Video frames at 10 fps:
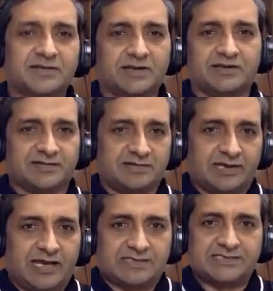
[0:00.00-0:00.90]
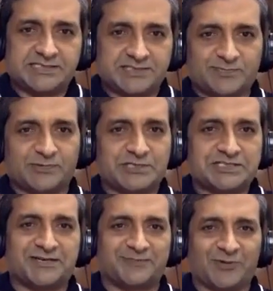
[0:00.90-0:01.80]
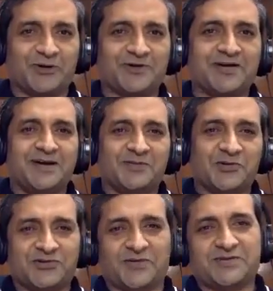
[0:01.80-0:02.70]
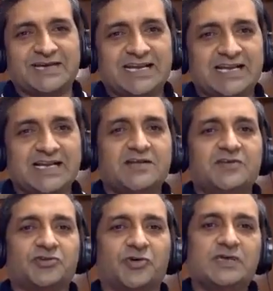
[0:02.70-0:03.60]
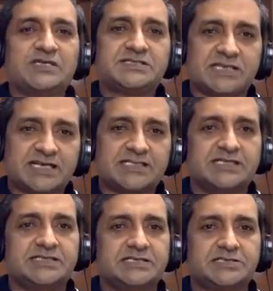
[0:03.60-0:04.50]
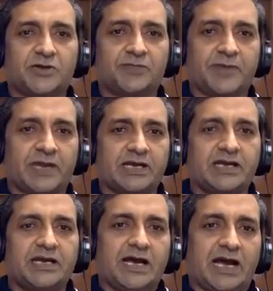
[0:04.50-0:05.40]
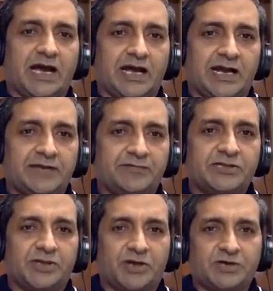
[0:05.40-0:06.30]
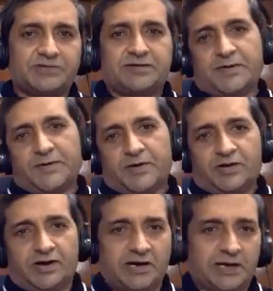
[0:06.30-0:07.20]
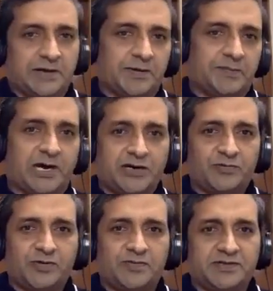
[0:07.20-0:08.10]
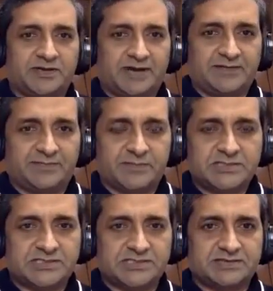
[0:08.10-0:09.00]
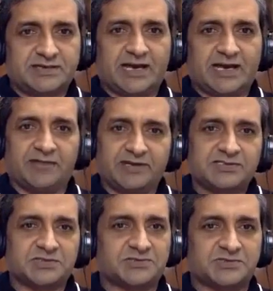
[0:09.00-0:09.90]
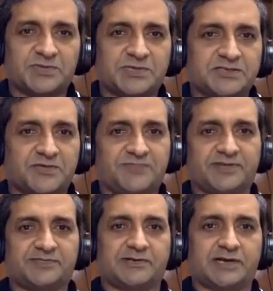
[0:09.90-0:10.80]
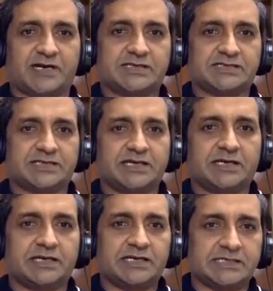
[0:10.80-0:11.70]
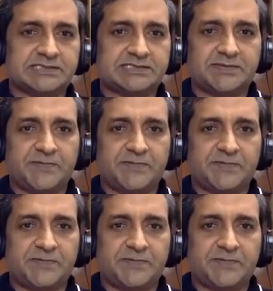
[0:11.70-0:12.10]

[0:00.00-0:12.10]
It's a like central position for most of the deal. So we selected this topic and we thought Mark will be the right person, having so much of expertise in his